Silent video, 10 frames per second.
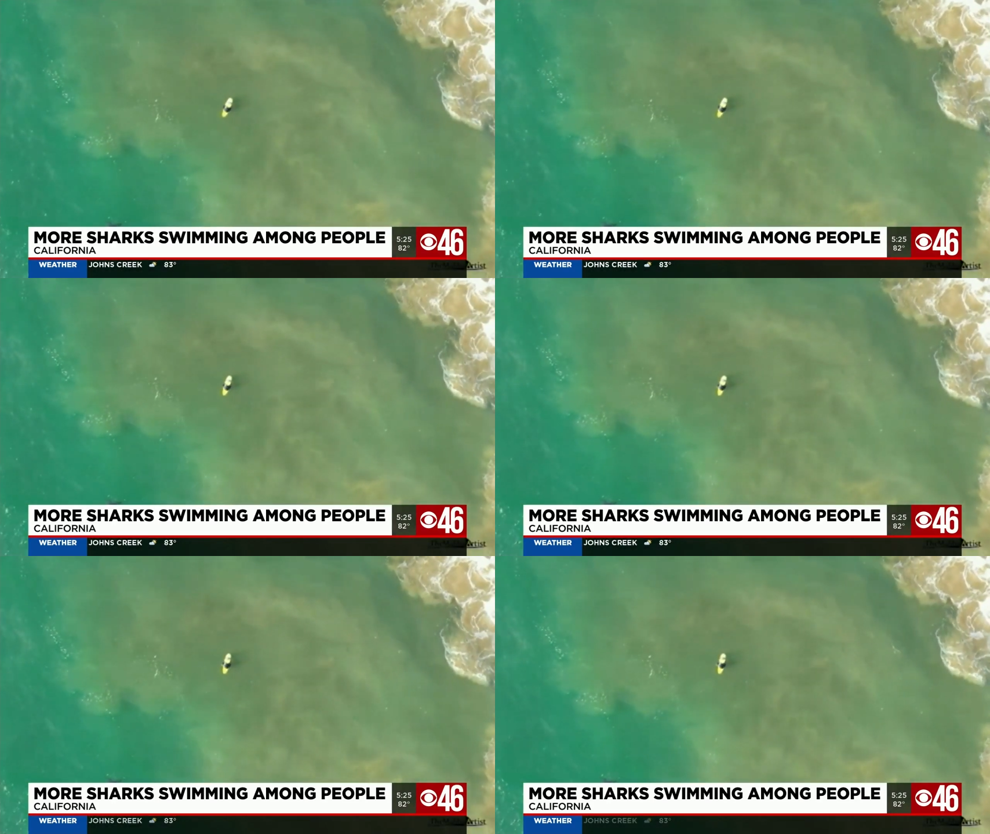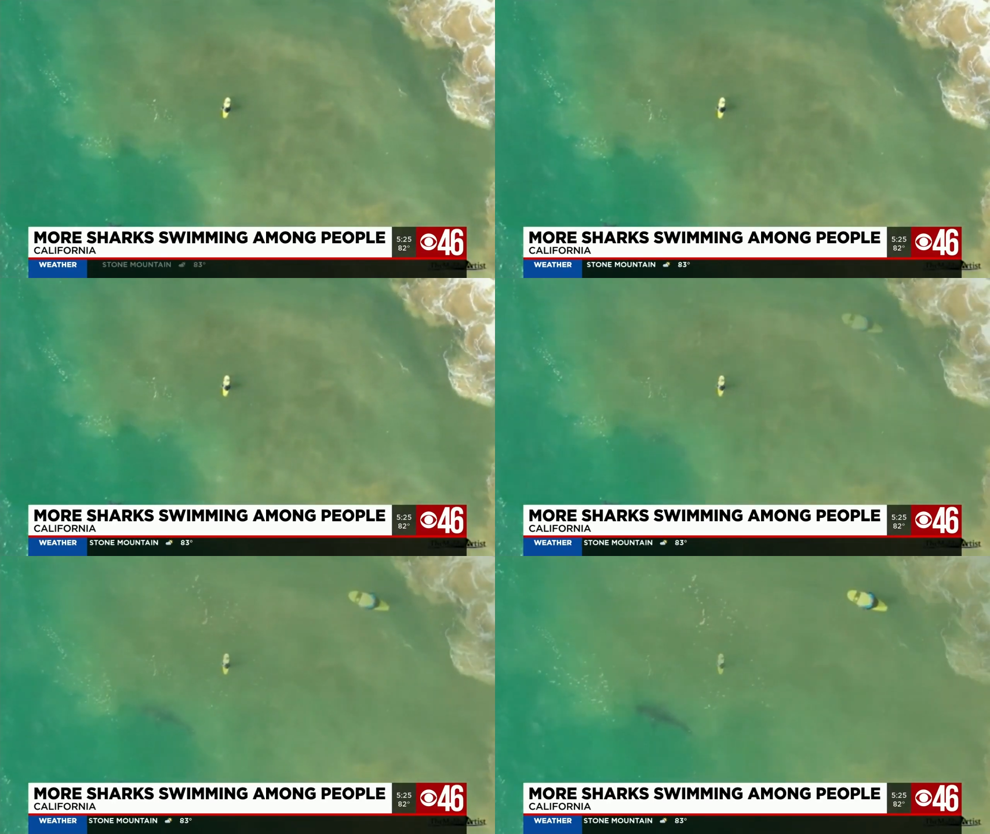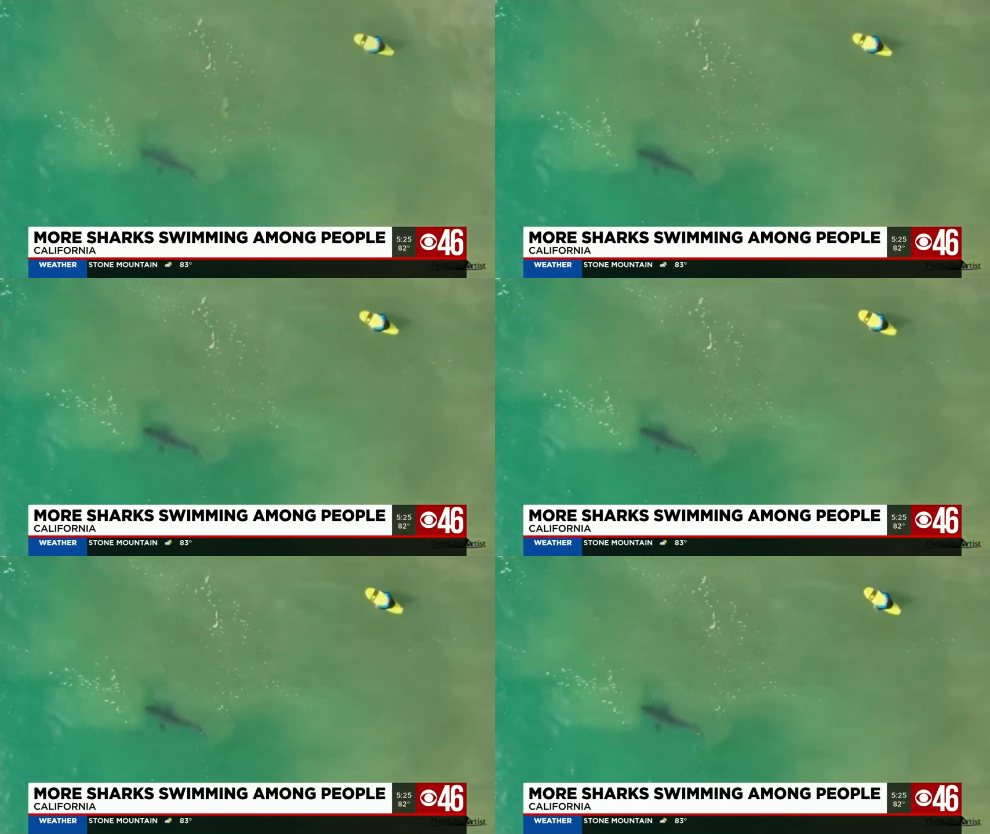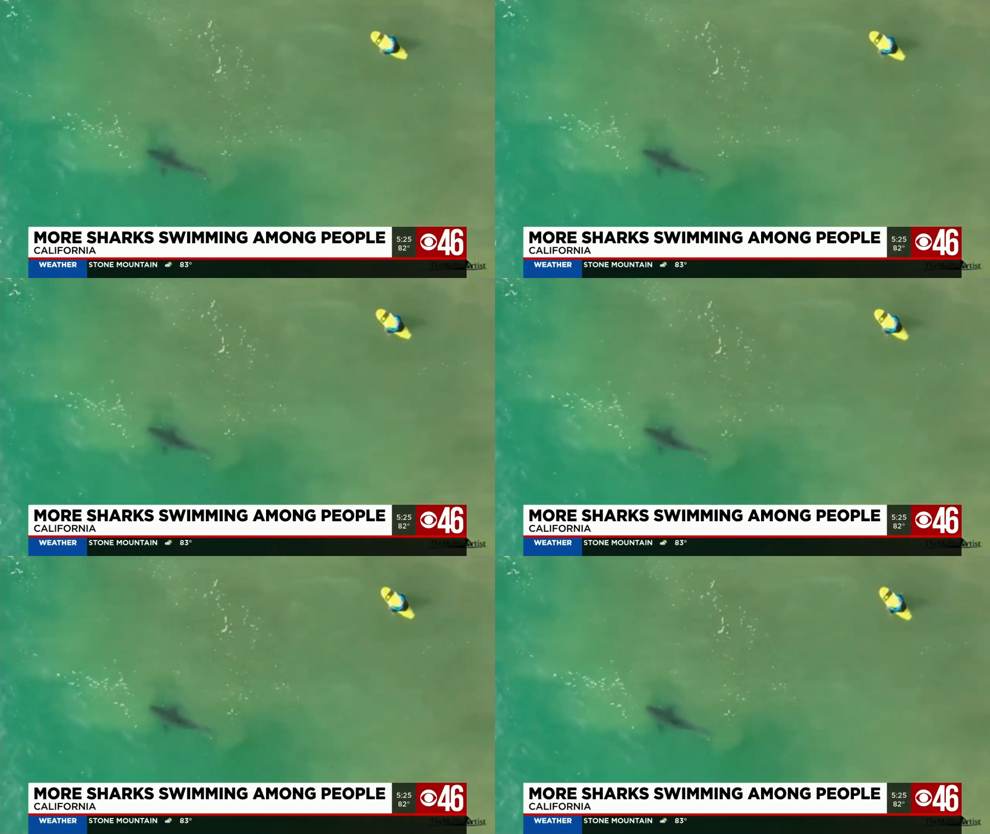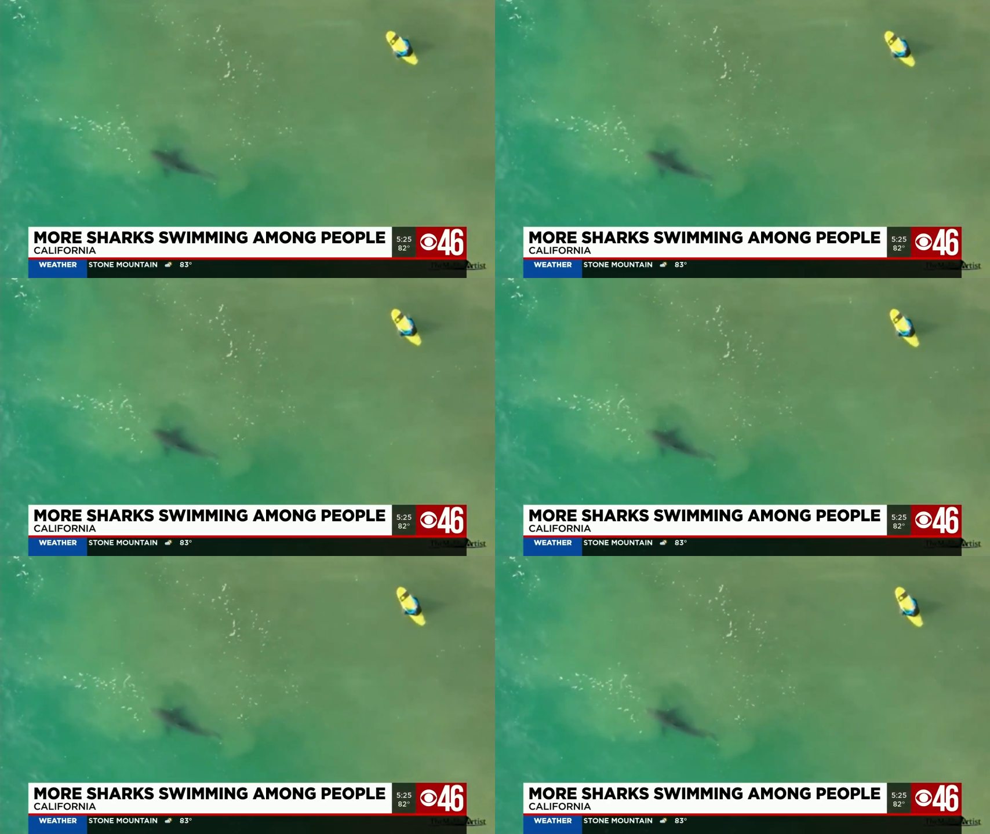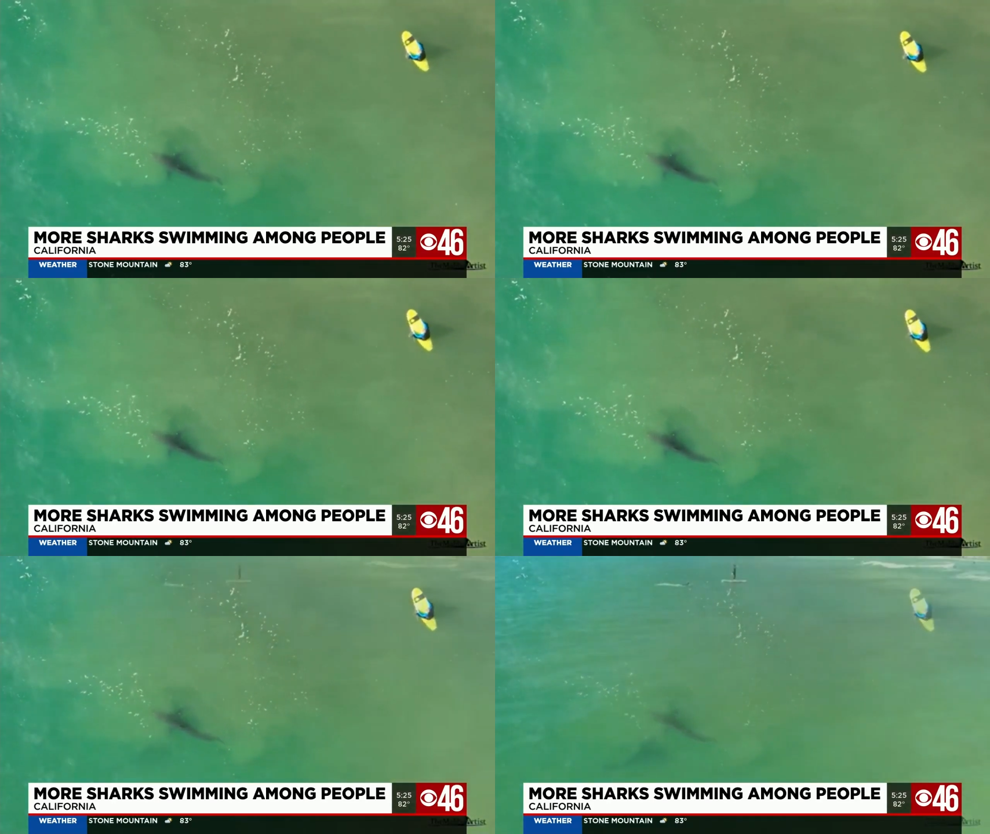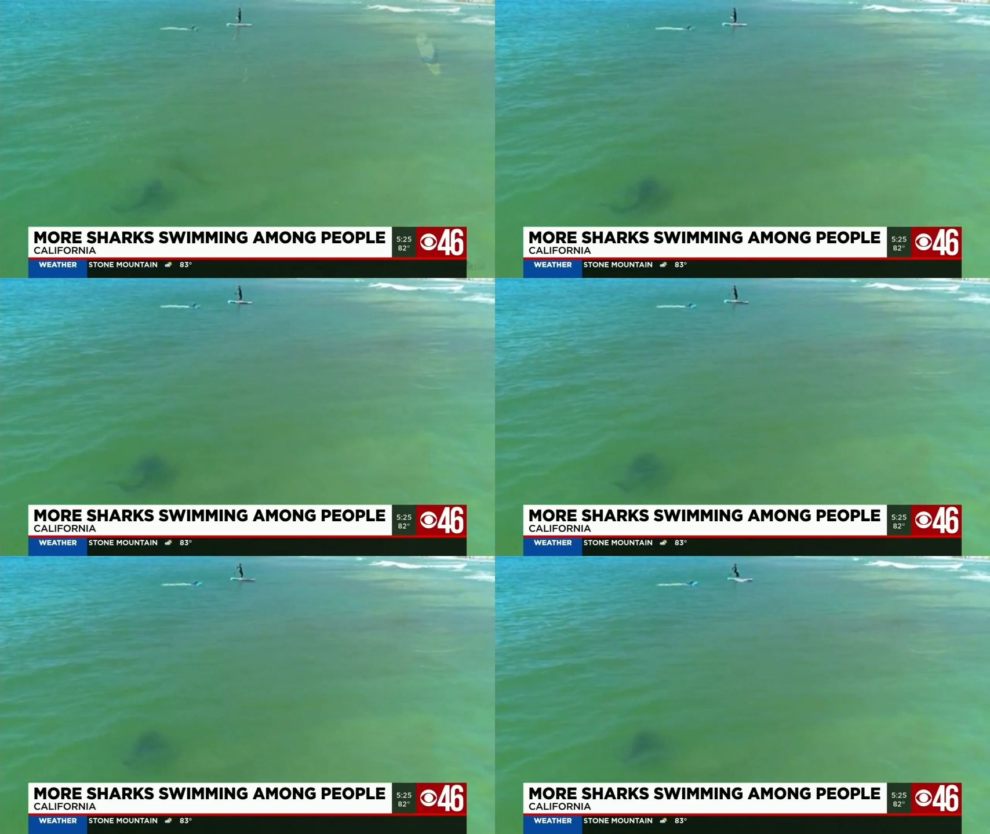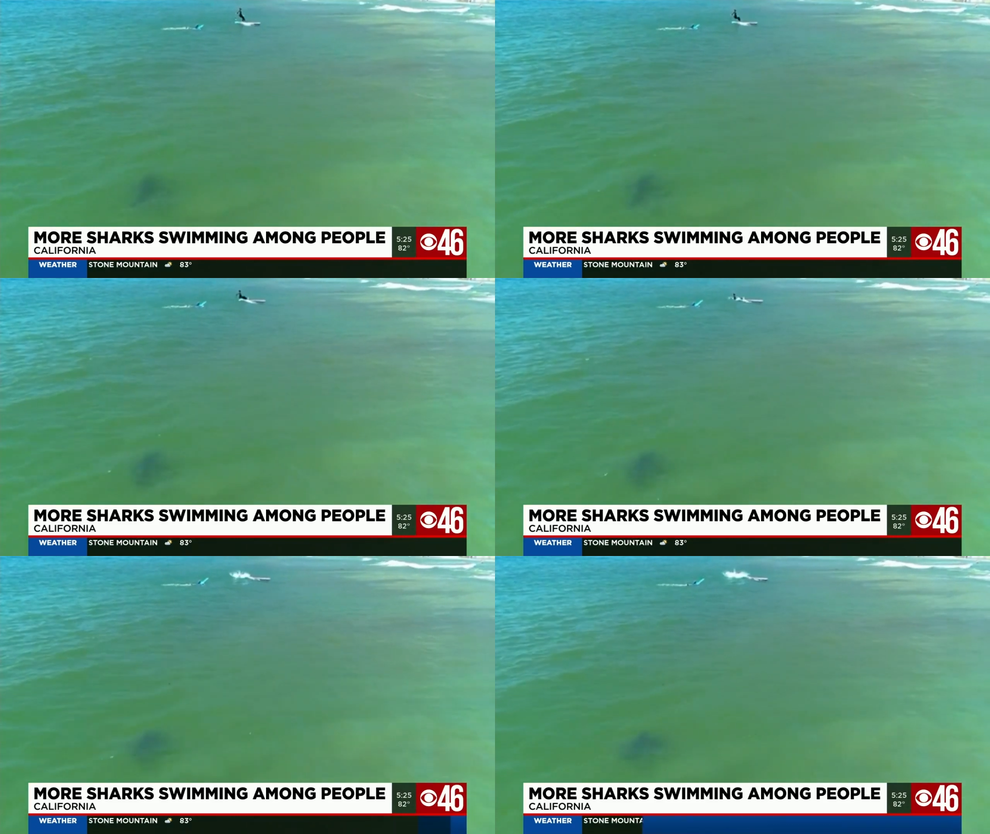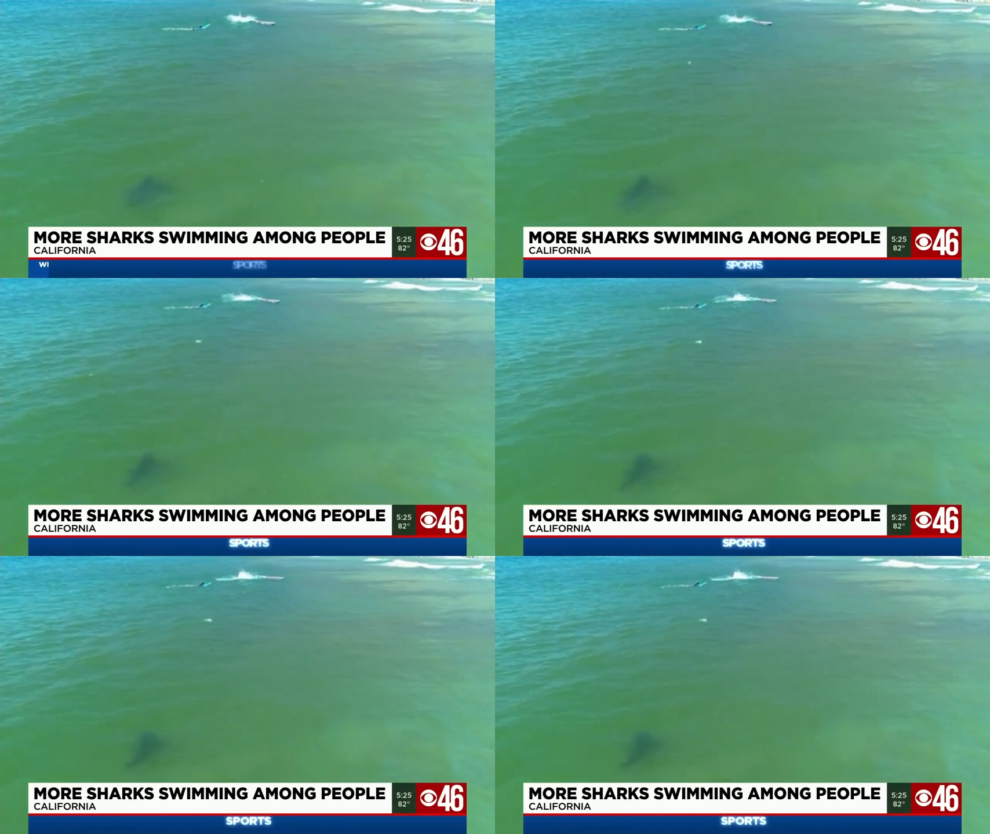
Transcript: (no speaker visible)